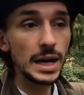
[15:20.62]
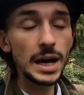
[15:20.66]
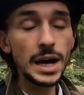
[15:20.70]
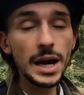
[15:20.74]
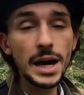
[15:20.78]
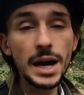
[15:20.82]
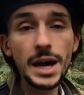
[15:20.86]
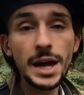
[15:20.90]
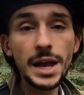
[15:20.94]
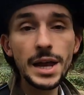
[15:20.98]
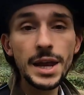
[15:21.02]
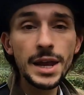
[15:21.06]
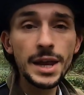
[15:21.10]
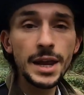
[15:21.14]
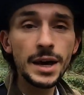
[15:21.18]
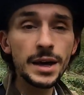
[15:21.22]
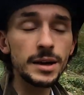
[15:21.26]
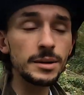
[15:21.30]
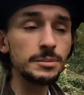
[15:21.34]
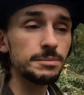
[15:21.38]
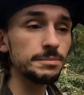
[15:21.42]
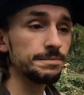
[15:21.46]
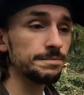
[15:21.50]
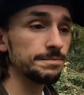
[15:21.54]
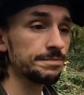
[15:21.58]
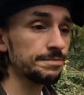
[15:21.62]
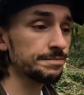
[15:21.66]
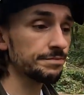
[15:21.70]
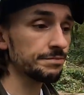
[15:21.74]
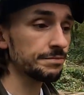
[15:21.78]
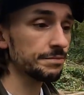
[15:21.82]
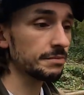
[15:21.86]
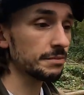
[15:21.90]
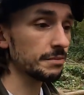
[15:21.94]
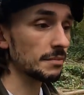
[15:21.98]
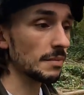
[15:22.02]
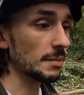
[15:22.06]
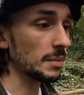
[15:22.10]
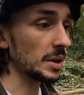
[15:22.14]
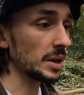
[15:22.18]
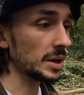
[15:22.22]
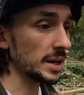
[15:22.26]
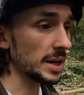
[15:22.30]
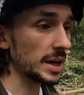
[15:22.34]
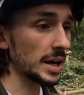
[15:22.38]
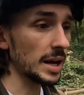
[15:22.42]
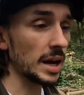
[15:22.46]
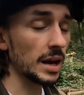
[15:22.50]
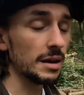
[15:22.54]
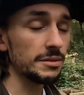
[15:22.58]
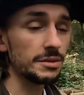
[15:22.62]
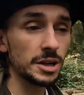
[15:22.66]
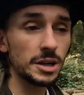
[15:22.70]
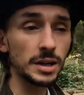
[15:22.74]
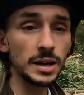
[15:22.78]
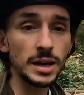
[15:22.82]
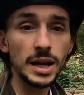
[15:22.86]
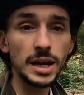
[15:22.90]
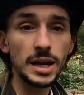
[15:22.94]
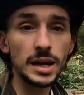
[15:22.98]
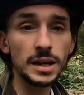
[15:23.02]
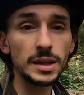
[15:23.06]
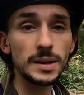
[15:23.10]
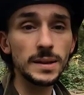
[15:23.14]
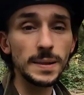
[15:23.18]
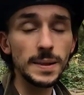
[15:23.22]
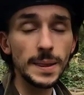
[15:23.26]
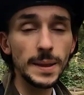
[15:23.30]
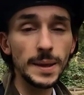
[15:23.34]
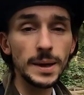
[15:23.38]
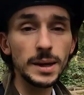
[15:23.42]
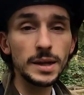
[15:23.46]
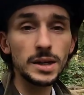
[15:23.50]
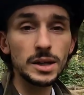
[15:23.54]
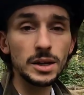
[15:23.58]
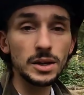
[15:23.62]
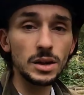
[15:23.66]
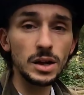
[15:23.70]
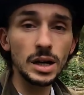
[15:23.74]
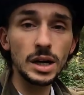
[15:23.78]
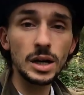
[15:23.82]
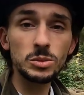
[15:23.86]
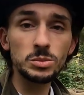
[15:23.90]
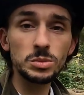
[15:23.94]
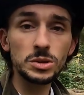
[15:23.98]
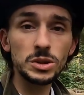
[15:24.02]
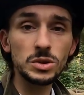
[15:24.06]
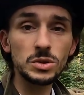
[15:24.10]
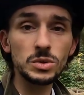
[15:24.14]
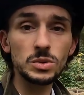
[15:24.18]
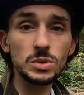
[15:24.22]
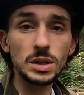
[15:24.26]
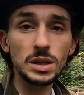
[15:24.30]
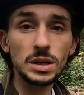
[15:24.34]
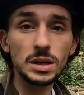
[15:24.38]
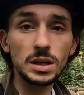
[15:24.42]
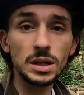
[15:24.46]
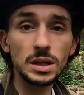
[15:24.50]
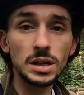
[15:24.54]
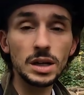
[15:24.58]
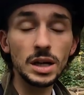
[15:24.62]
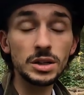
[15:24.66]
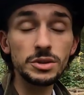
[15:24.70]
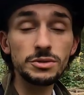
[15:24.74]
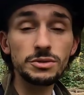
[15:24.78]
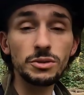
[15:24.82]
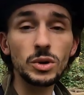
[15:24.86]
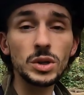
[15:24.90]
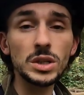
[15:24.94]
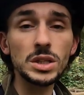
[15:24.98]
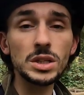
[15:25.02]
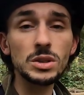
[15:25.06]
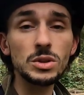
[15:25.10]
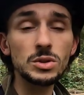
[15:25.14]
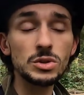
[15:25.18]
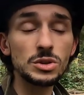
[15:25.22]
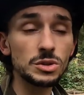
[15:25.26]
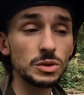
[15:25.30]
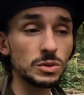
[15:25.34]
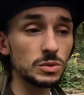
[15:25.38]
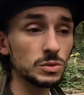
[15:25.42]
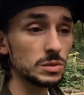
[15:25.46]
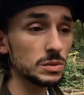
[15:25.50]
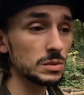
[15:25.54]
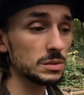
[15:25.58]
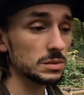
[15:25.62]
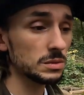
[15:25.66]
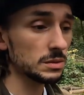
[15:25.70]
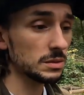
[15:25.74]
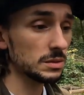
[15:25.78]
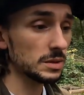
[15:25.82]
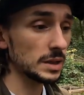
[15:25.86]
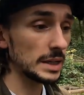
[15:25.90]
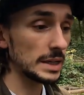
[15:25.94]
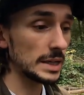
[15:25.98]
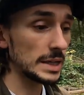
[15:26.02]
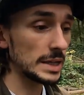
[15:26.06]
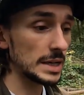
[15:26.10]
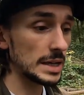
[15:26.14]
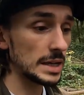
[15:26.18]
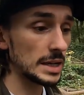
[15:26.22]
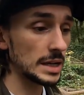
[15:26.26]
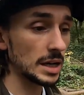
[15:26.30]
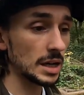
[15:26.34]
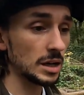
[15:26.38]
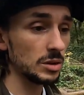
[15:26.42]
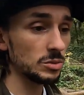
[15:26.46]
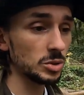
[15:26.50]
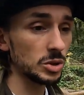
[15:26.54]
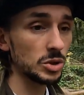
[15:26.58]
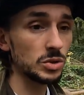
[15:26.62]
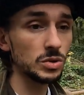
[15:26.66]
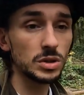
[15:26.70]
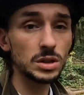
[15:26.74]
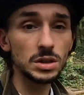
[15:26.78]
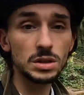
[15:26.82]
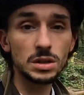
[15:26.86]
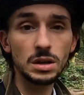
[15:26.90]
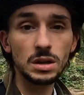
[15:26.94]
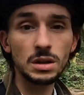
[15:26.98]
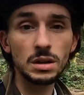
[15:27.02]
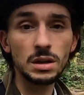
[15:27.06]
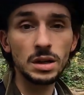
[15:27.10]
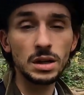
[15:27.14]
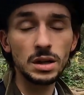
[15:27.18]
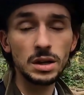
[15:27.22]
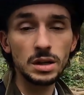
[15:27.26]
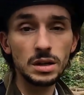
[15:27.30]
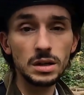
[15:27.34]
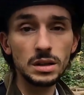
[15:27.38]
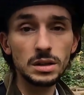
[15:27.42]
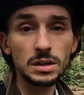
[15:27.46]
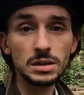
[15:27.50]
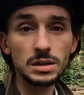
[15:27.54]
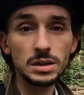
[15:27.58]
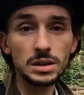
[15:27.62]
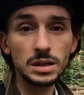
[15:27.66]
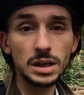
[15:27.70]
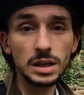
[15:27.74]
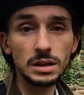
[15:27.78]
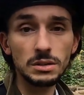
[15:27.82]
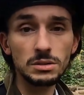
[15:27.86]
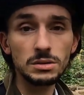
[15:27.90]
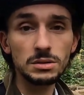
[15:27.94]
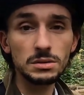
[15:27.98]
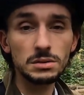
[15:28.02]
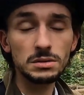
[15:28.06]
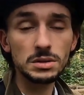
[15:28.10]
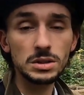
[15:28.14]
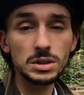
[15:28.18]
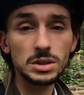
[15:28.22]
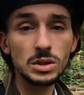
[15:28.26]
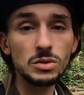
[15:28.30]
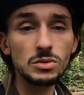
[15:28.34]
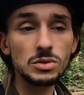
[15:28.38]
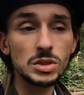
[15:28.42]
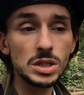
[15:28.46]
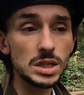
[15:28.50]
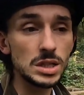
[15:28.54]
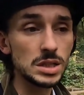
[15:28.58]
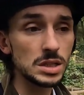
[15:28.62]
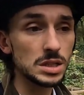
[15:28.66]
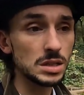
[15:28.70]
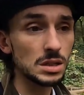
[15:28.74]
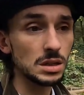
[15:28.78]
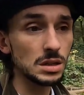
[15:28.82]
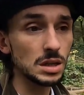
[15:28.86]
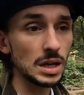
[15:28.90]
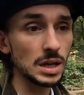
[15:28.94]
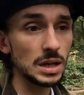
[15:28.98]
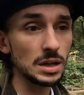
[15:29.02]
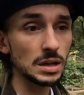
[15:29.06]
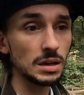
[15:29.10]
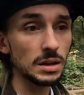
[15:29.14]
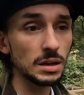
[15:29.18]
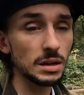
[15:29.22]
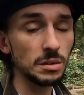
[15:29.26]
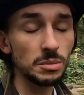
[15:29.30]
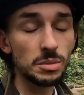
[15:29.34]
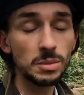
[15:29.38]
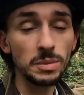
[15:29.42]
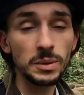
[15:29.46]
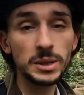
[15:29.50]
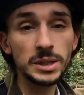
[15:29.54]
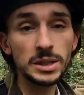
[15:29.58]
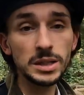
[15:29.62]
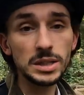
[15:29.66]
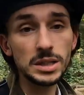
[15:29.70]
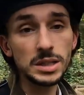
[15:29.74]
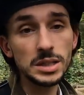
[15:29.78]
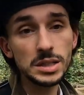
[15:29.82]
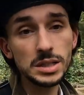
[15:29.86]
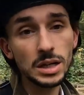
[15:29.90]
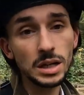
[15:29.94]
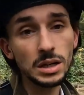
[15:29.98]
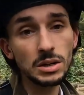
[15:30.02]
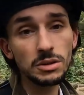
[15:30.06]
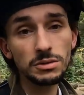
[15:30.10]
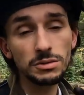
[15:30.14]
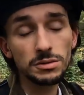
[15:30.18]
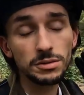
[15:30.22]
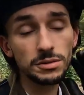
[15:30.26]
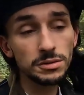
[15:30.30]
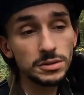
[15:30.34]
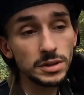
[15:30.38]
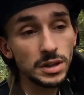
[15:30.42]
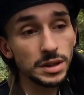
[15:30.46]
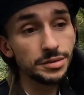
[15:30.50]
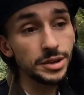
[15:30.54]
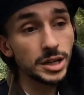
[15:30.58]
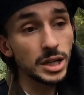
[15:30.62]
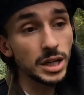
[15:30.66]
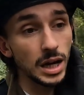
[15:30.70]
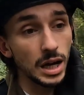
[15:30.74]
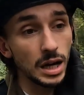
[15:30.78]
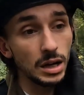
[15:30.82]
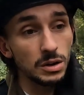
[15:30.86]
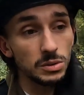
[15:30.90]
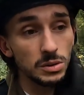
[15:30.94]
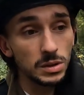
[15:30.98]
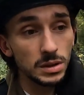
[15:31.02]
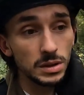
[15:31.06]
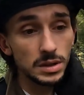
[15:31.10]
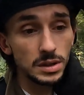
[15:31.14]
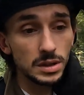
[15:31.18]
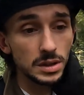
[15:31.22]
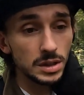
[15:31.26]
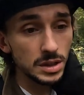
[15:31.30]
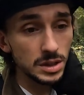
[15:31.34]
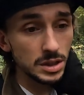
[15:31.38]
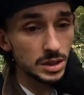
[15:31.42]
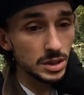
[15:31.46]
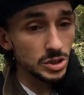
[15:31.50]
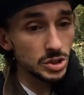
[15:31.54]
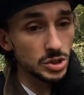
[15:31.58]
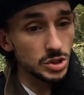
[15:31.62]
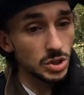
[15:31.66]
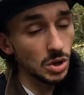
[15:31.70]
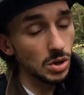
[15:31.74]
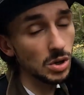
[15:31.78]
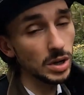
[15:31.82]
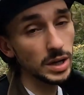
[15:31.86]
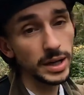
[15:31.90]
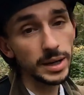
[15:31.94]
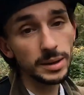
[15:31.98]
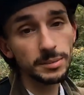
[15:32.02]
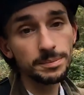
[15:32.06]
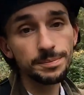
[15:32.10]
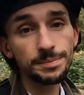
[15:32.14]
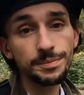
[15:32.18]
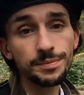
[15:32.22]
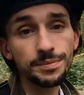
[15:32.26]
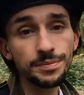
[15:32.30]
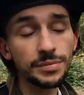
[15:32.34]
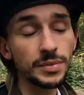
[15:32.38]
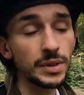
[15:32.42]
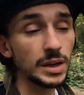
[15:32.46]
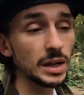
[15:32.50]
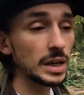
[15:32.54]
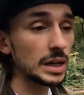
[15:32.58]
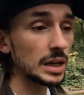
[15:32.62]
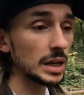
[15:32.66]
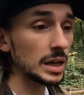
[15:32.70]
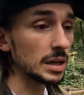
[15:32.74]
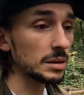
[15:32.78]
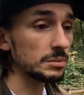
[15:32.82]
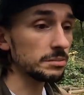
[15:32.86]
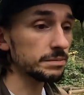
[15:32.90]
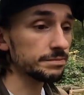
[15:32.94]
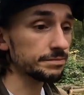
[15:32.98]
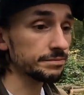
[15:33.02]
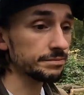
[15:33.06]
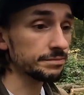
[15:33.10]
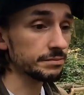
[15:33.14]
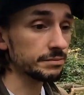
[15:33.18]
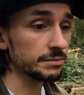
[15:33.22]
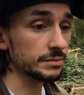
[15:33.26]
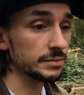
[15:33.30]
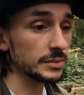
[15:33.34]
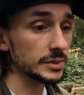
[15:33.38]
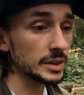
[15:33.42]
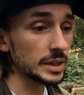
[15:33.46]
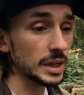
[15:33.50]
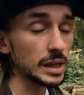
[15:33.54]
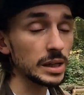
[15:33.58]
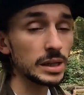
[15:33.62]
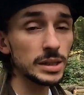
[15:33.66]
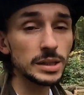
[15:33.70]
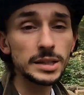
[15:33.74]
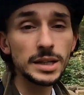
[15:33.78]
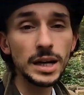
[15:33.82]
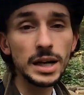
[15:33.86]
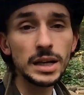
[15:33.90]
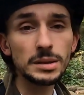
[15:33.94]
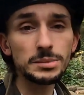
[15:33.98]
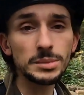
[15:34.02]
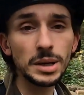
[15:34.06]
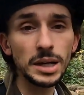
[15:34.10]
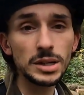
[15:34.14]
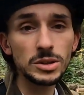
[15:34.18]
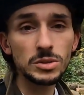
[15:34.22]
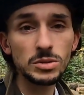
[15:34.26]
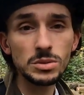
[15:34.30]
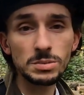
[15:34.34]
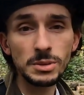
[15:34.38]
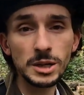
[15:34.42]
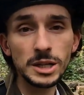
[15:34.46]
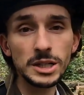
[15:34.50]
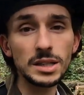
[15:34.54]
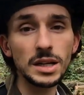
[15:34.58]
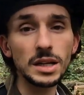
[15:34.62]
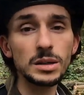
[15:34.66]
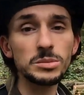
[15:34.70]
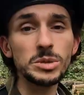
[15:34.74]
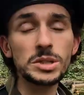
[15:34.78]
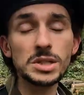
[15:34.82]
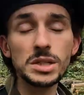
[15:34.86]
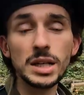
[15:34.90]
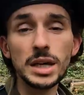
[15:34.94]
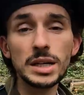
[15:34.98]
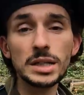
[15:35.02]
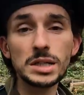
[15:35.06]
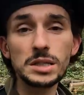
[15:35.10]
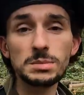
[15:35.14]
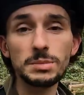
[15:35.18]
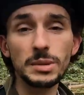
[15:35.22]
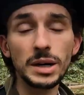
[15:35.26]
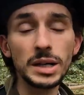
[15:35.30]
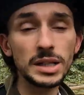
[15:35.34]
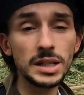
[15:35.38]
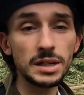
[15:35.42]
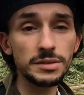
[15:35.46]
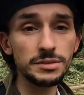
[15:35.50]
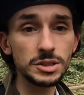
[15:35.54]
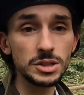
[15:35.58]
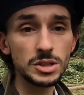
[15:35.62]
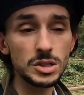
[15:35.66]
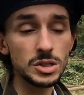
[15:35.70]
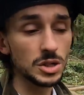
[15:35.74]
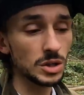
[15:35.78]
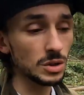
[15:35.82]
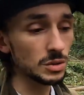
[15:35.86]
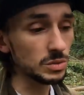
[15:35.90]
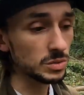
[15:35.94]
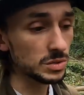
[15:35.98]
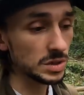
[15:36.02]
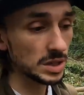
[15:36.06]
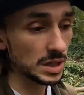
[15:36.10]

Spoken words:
And but yeah, other than that, I hope you find it useful. Hope you can, you know, use this to then implement it yourself. Give it a go, try it. At the end of the day, a man who's made no mistakes made nothing at all.